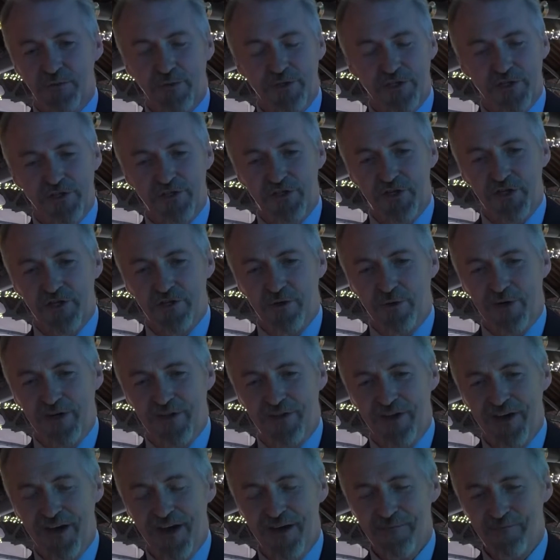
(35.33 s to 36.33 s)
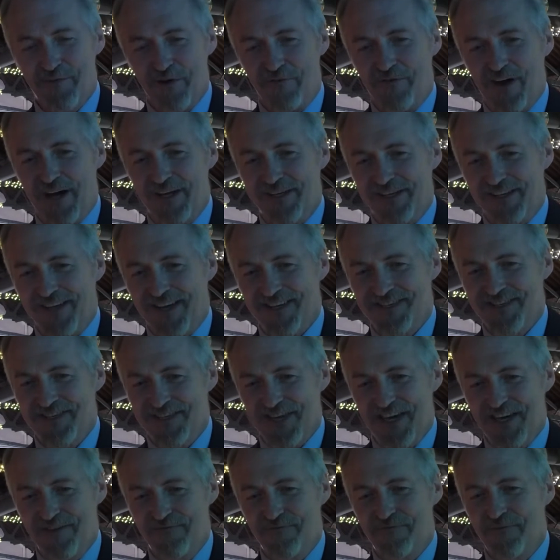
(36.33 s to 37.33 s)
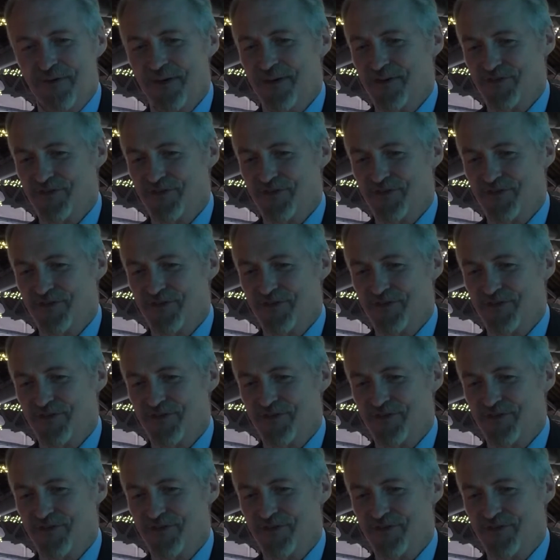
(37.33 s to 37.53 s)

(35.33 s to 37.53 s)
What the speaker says: which is to do with providing that safe,